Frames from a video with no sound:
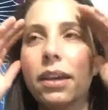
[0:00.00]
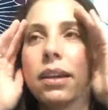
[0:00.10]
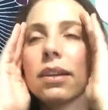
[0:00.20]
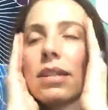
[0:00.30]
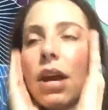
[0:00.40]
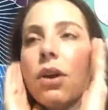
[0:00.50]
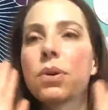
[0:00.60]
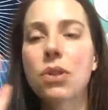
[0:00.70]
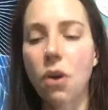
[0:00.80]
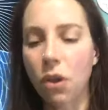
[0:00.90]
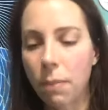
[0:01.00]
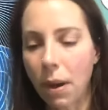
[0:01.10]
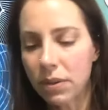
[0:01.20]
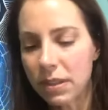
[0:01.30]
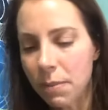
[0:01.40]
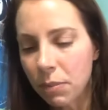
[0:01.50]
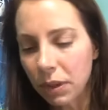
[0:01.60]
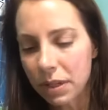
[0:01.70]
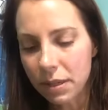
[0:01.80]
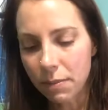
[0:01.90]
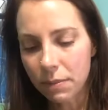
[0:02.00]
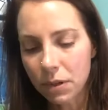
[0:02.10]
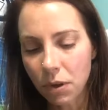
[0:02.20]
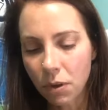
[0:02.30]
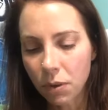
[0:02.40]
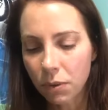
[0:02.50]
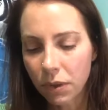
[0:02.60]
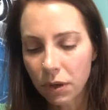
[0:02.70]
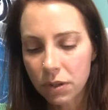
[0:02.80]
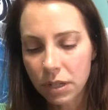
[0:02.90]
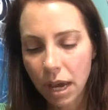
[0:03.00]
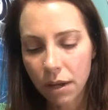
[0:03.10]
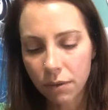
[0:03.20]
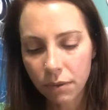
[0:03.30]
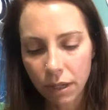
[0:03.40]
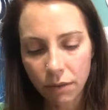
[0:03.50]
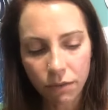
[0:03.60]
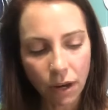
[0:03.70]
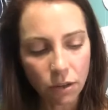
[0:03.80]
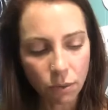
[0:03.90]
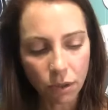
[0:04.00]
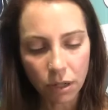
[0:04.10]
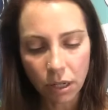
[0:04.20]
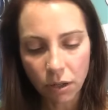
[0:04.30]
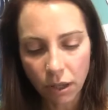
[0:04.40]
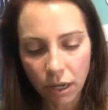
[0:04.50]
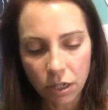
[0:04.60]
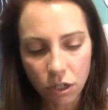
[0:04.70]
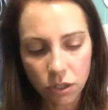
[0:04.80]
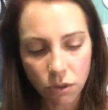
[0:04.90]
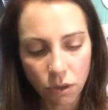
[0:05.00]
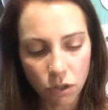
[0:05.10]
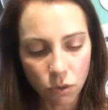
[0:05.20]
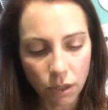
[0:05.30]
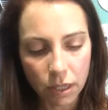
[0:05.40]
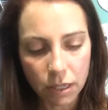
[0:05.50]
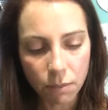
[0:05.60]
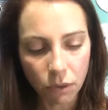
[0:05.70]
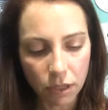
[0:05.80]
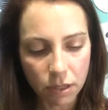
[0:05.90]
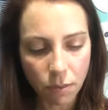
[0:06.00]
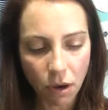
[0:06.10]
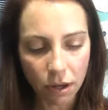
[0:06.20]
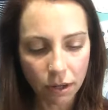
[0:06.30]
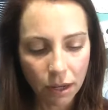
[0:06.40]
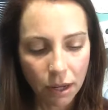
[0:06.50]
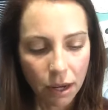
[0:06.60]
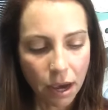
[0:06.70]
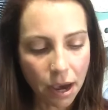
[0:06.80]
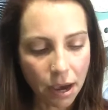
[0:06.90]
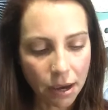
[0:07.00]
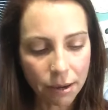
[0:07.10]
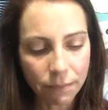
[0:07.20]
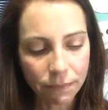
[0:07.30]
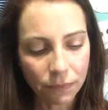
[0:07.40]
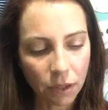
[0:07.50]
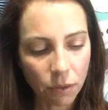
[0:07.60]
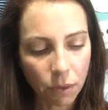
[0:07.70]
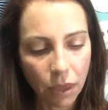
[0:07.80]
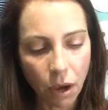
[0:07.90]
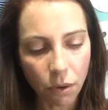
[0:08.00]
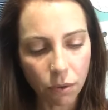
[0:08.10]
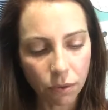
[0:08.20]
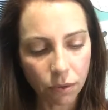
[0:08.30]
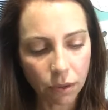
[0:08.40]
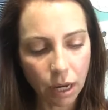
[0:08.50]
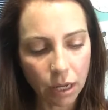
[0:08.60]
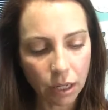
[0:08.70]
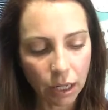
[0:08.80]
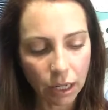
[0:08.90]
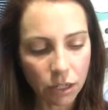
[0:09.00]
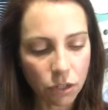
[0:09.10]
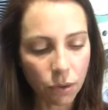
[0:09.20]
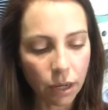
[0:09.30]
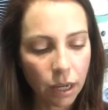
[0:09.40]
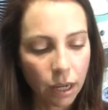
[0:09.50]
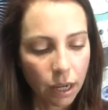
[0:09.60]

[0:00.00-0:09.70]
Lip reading: Tarot is all about symbolism. So I don't think I can find one on here that I just don't enjoy the symbolism on without kind of getting into it.